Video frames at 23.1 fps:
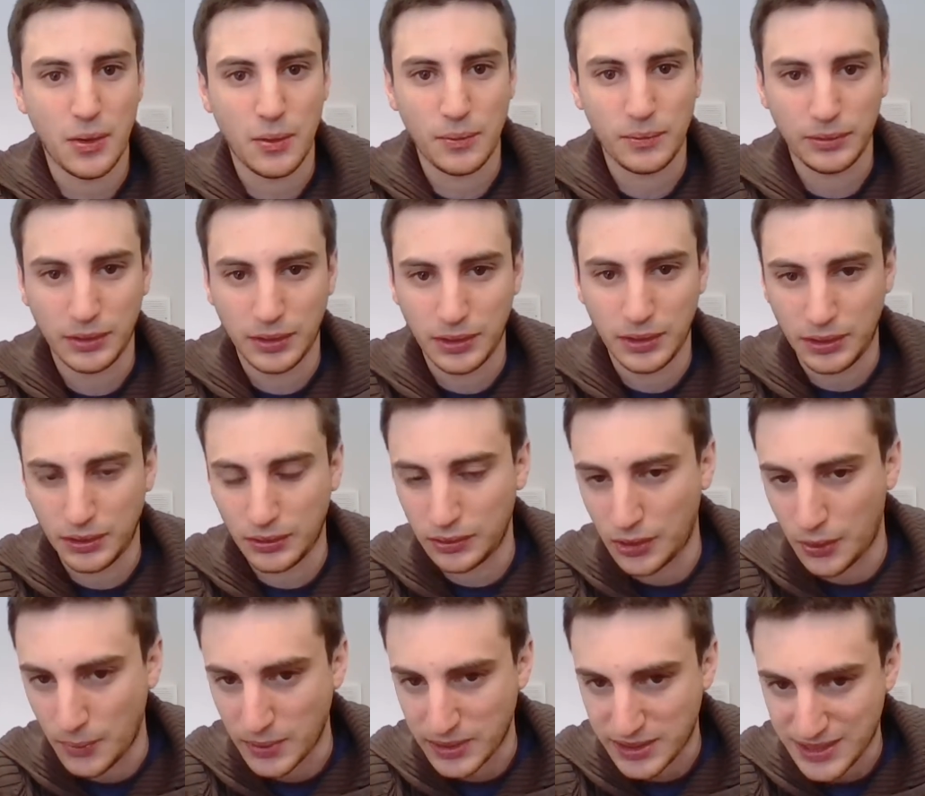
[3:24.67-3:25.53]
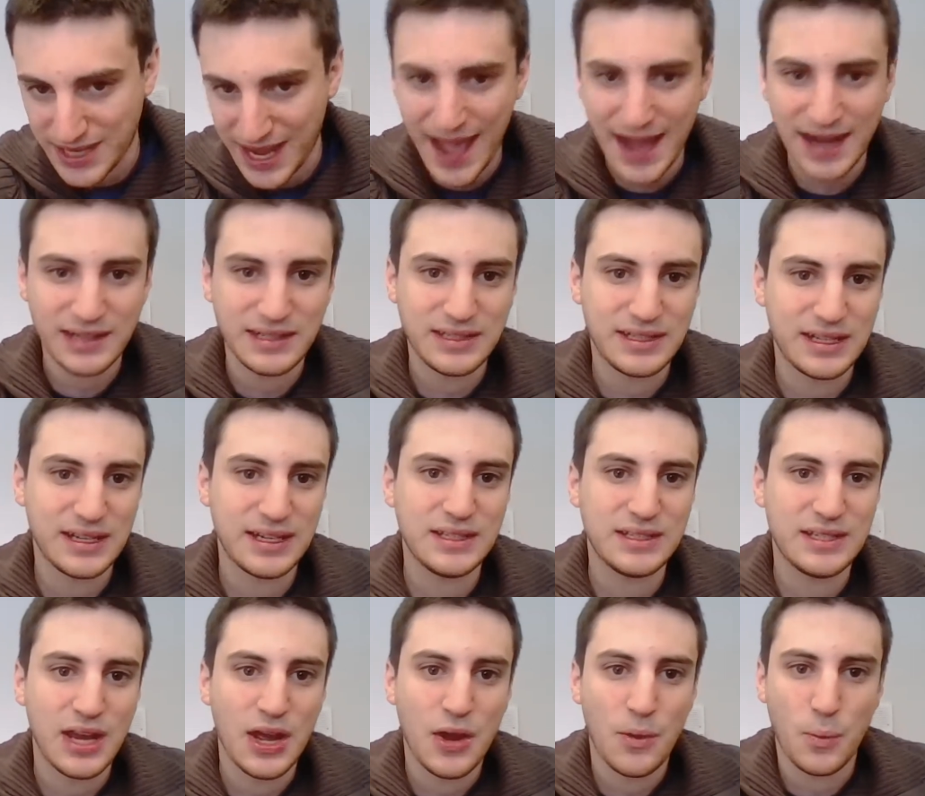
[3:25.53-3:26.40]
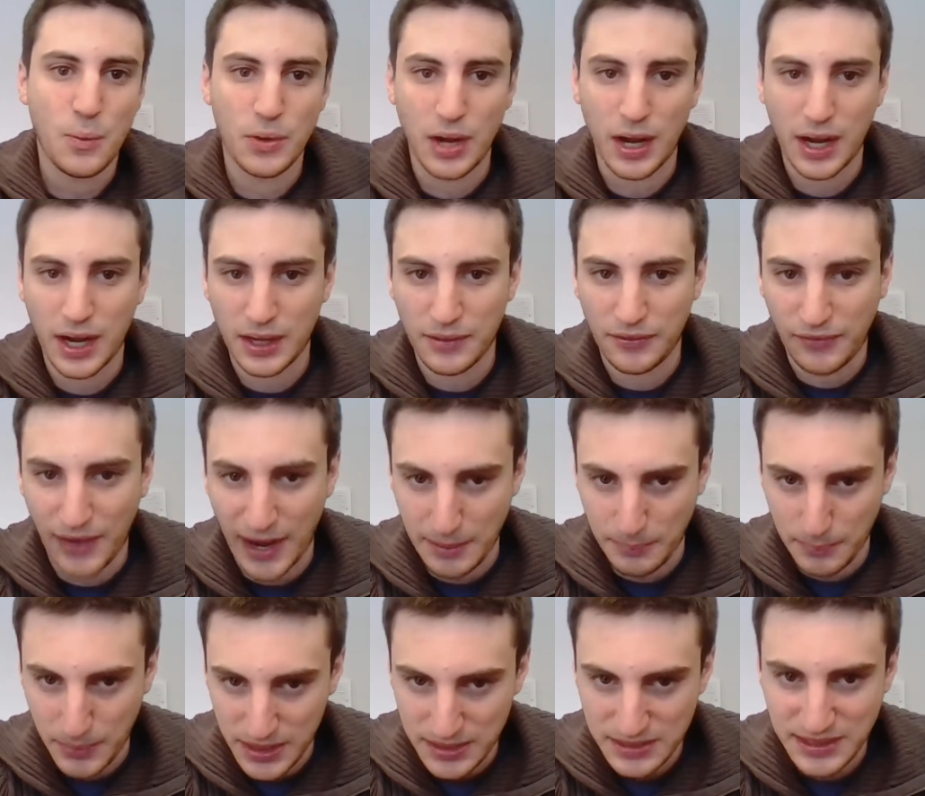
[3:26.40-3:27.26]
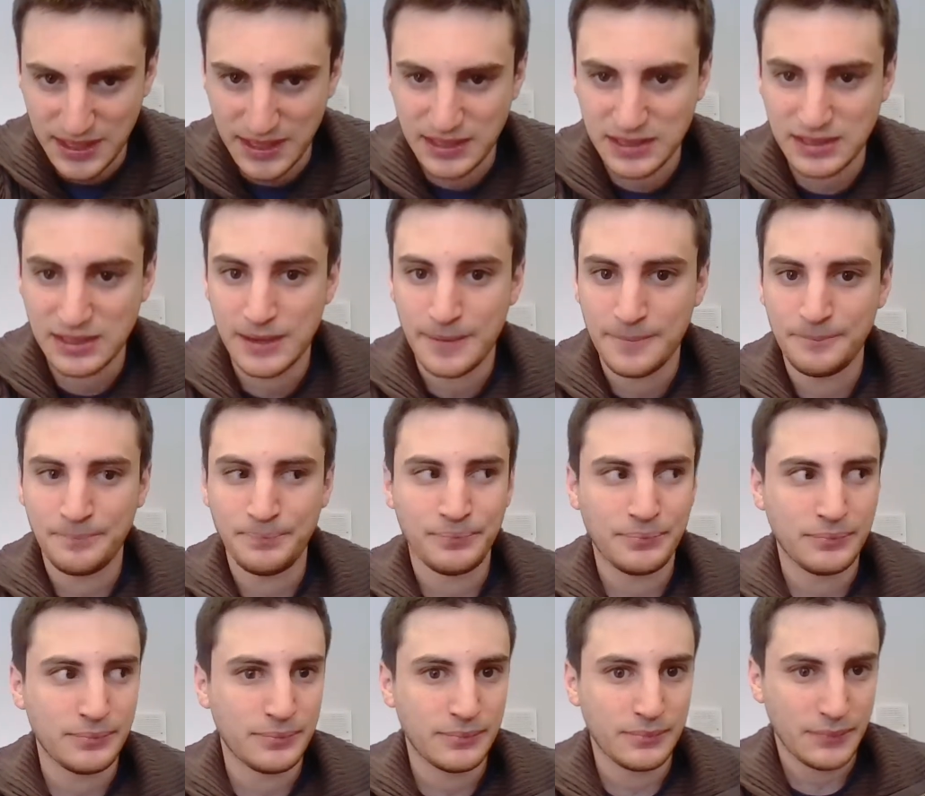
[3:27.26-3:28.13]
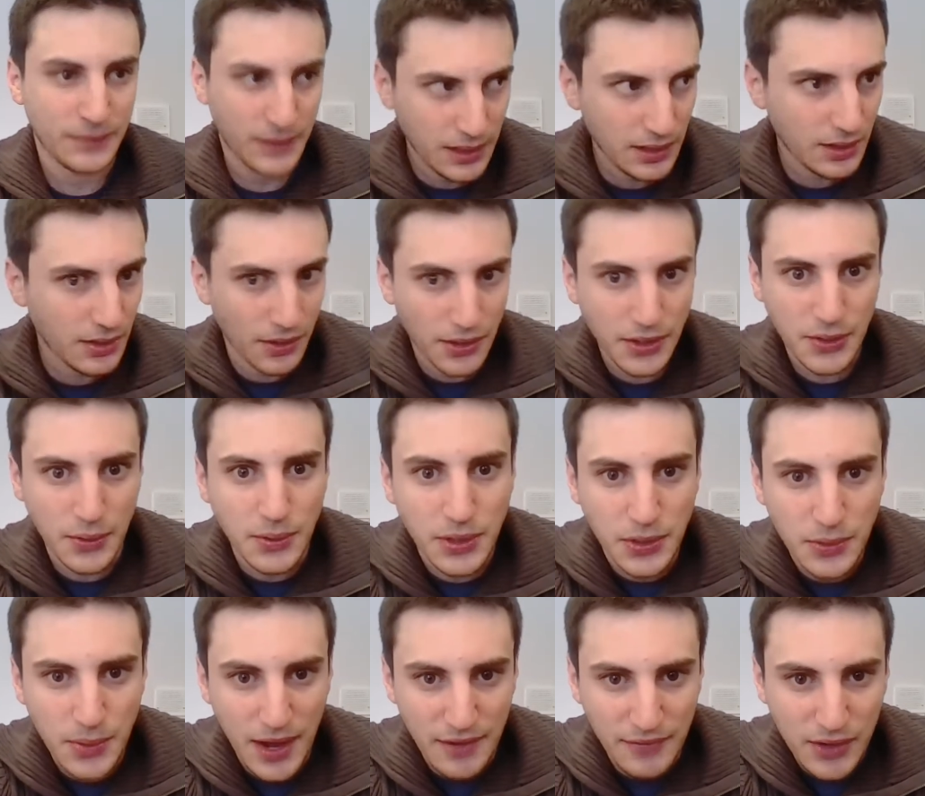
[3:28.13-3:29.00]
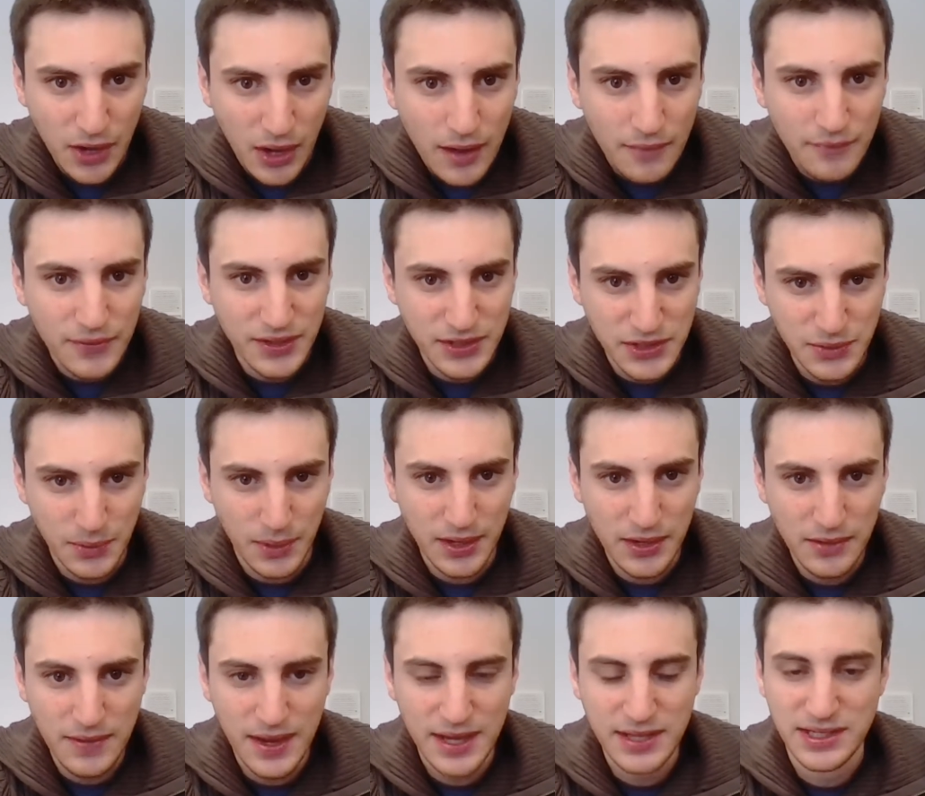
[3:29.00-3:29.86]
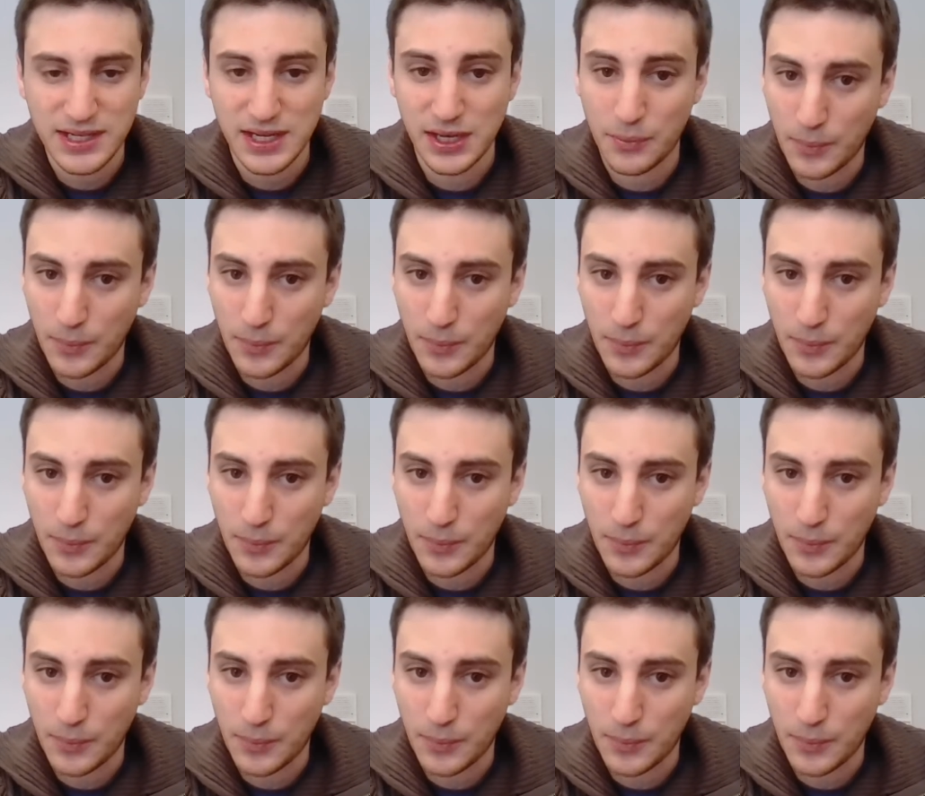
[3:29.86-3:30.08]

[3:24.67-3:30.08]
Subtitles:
lower taxes, we're not going to fight business, you have confidence, you want to invest there.